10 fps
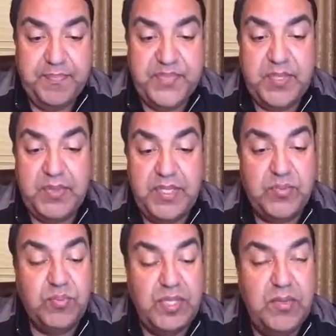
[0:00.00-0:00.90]
So
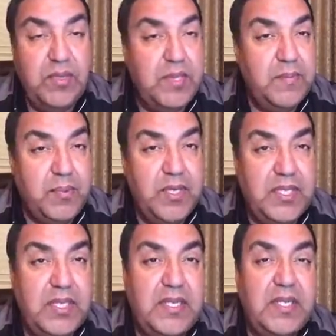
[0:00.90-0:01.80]
it's really, really
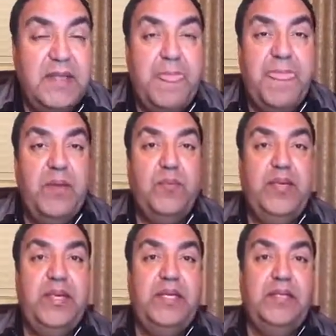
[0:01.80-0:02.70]
important that
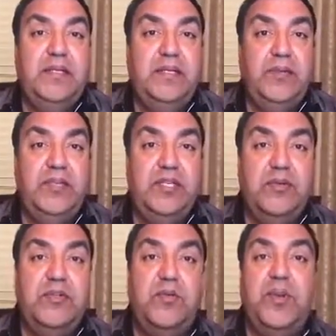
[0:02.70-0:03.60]
we
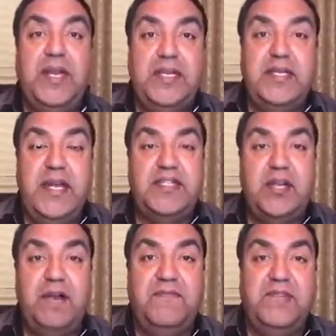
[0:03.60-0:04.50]
learn to recognize
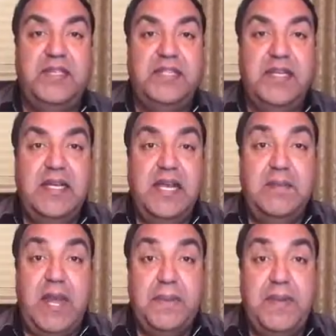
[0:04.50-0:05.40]
conflict.
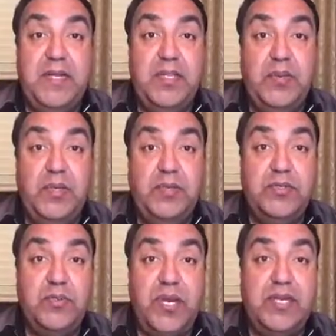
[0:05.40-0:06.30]
In my opinion, that we learn
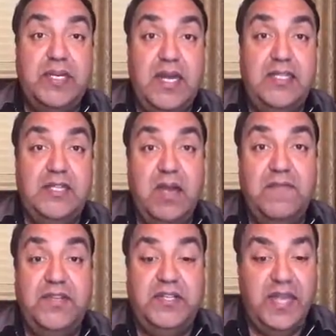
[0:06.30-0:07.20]
to recognize
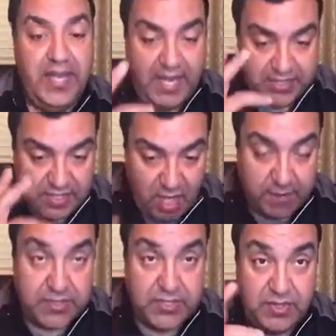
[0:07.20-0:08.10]
conflict as an
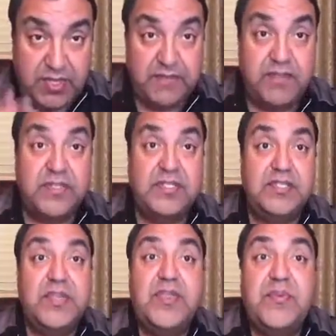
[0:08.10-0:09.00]
opportunity
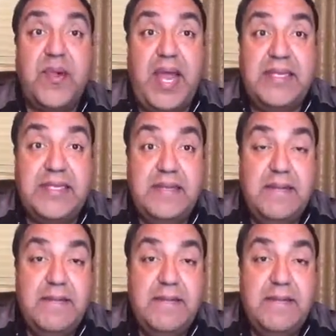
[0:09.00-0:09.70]
versus a threat,